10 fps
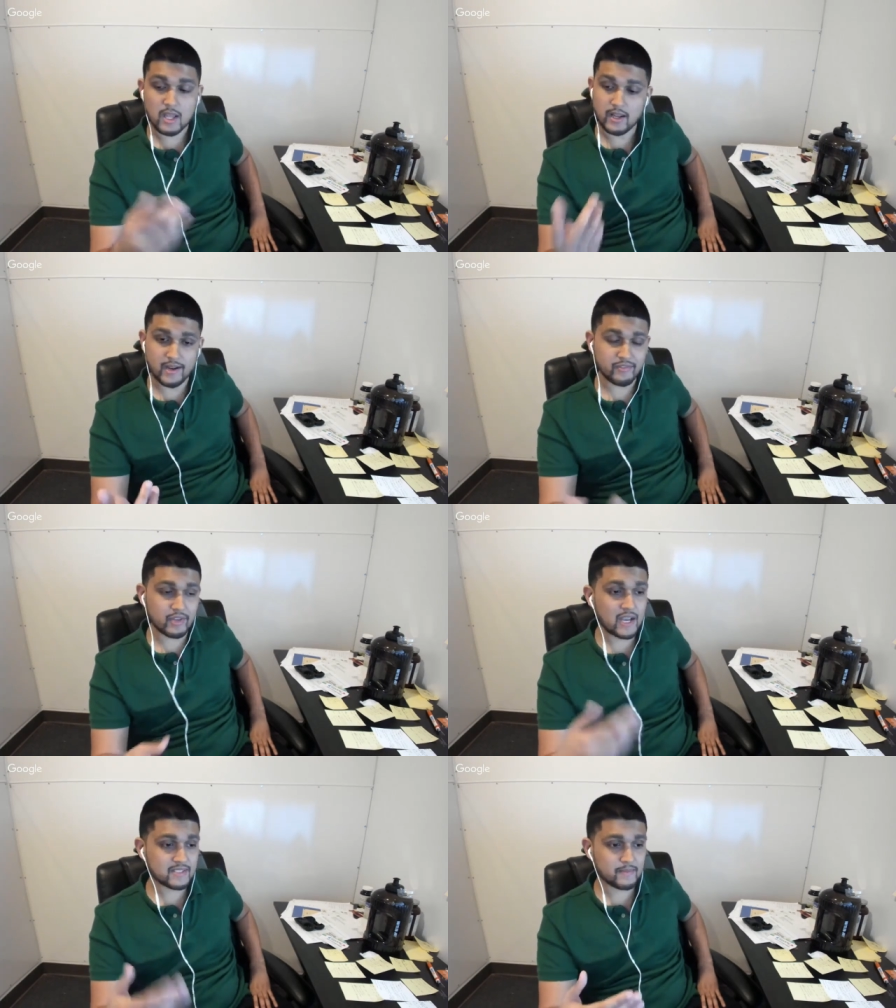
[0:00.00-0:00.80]
Now, if
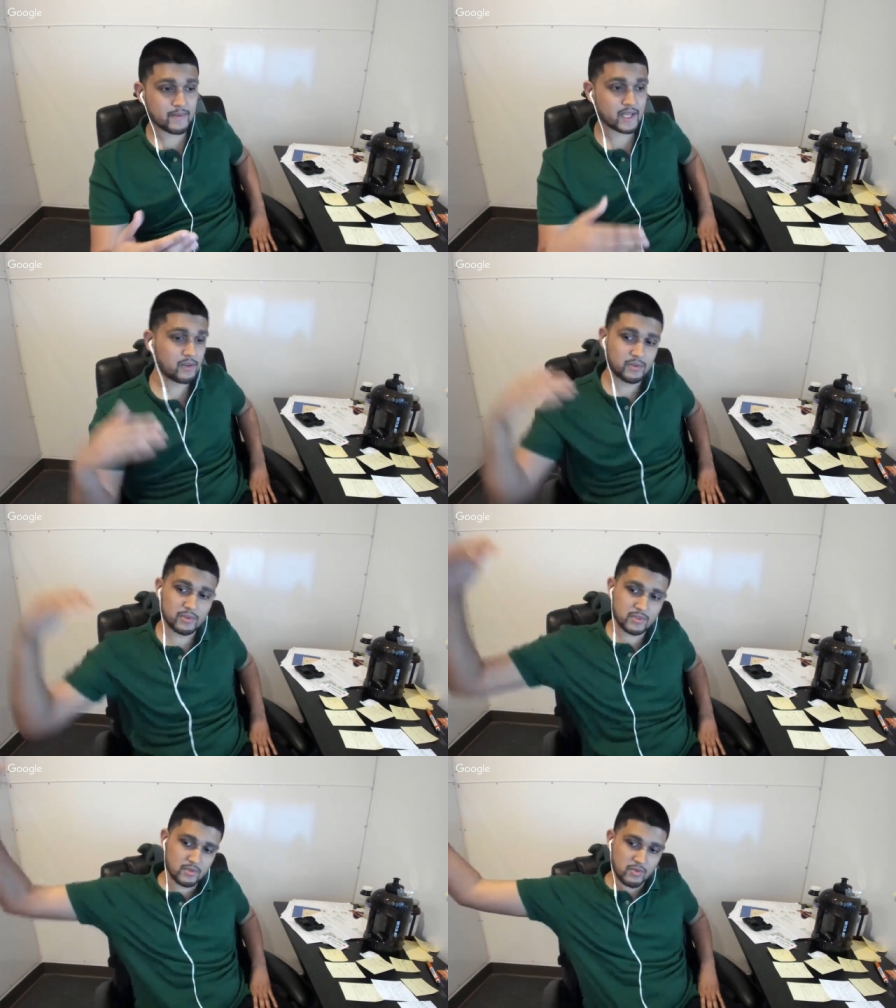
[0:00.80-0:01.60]
you have somebody
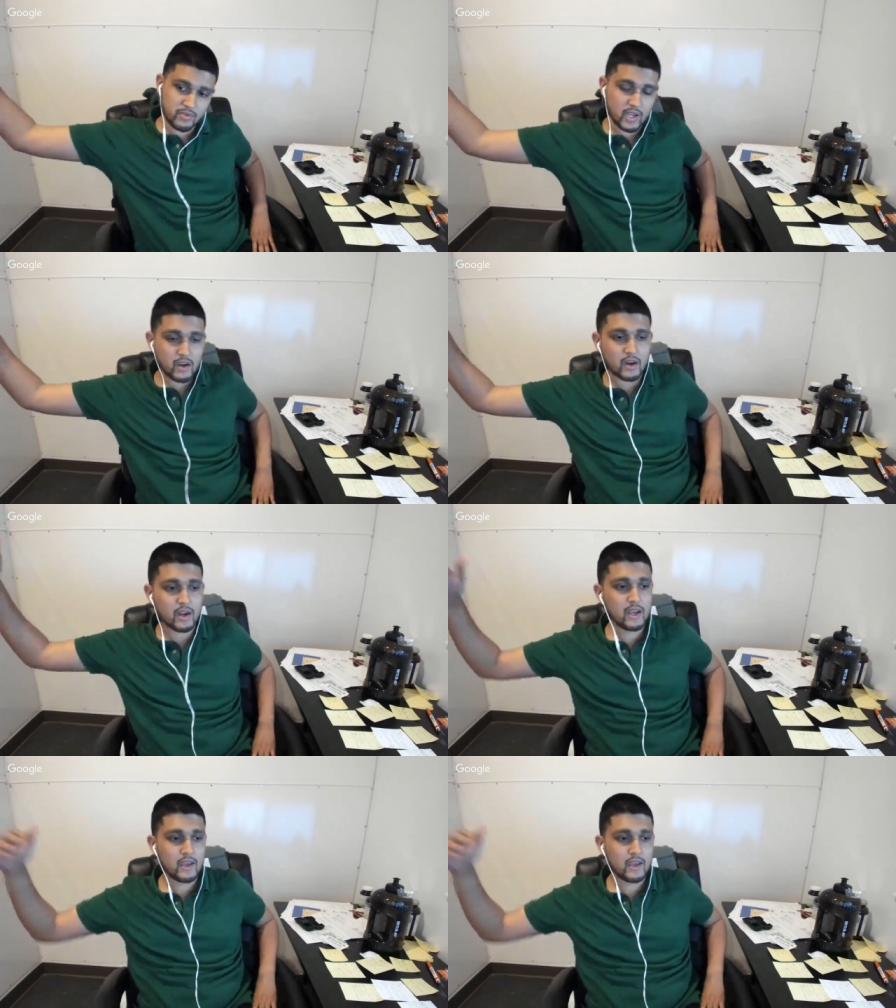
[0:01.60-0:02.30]
who's over here